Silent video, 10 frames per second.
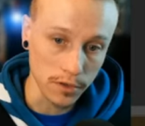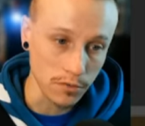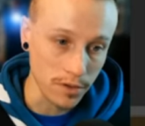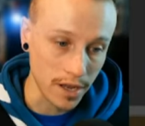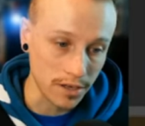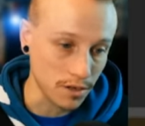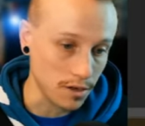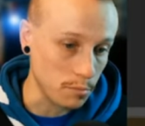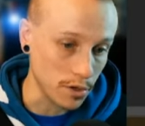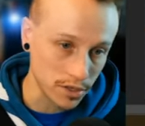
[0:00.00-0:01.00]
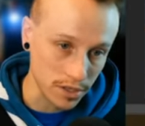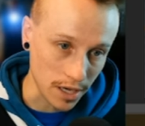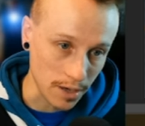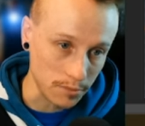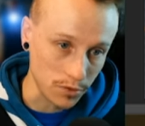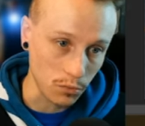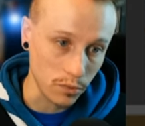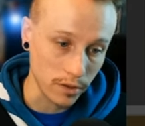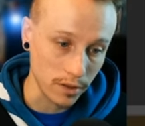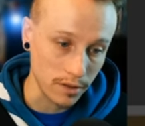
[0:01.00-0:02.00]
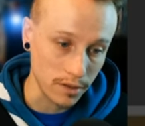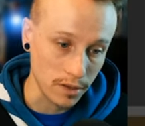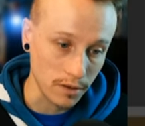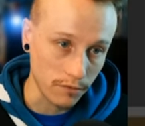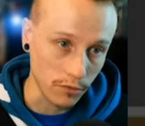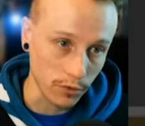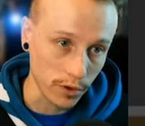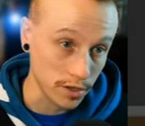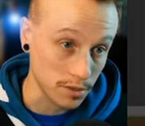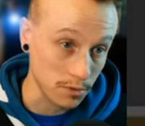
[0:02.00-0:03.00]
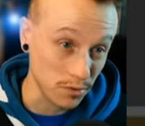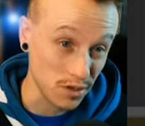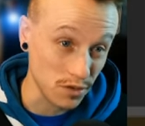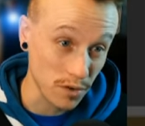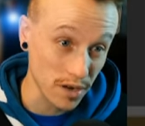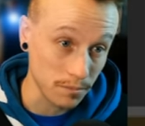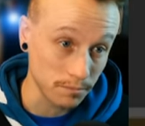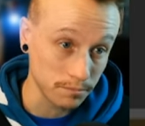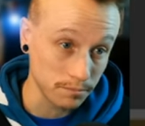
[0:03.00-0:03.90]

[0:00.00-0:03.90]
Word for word: going to do that a bunch of times with the foreground explosions right now.